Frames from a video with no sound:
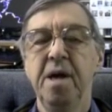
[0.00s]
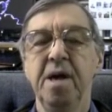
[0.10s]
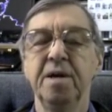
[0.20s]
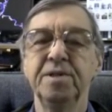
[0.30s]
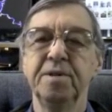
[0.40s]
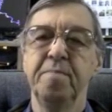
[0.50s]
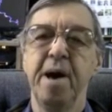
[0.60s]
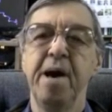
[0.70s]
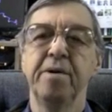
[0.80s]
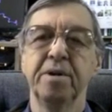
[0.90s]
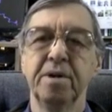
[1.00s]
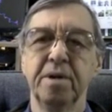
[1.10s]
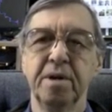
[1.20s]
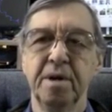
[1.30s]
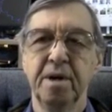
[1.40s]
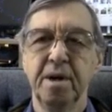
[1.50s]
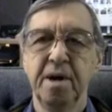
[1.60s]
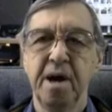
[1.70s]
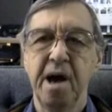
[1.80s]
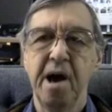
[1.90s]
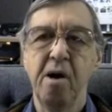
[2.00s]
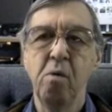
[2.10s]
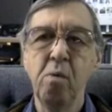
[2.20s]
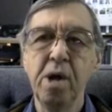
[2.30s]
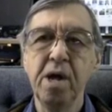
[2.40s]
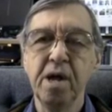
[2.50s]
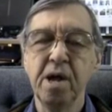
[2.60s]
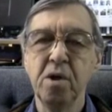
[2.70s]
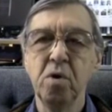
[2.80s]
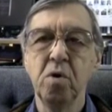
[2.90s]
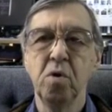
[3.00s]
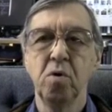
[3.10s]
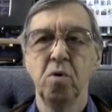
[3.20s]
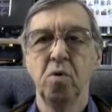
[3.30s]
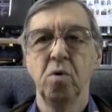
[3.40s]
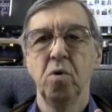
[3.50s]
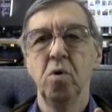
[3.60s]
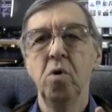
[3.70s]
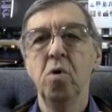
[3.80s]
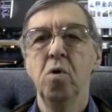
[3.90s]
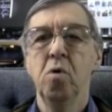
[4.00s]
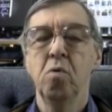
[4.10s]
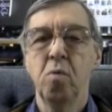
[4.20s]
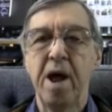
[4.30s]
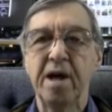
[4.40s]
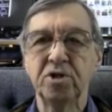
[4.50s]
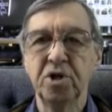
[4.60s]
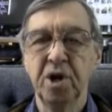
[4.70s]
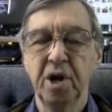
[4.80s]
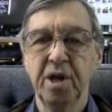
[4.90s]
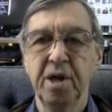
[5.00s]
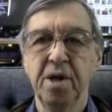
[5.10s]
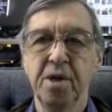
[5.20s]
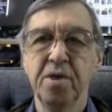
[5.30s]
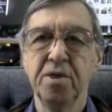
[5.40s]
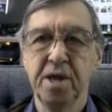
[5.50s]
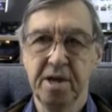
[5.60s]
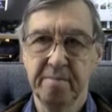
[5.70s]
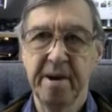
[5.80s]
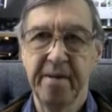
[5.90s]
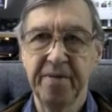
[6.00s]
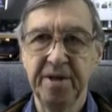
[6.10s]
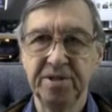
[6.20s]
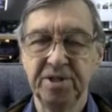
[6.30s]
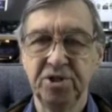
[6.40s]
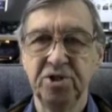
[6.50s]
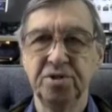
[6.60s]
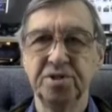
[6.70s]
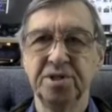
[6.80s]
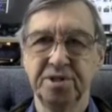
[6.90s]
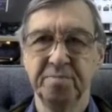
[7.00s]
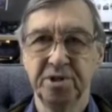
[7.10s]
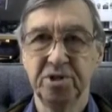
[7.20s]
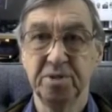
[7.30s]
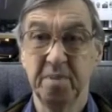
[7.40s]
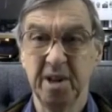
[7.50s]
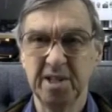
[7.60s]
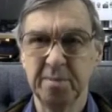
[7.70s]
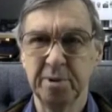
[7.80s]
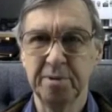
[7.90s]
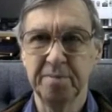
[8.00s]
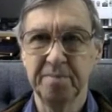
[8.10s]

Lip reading: is about how we can rationally think about these issues as much as possible.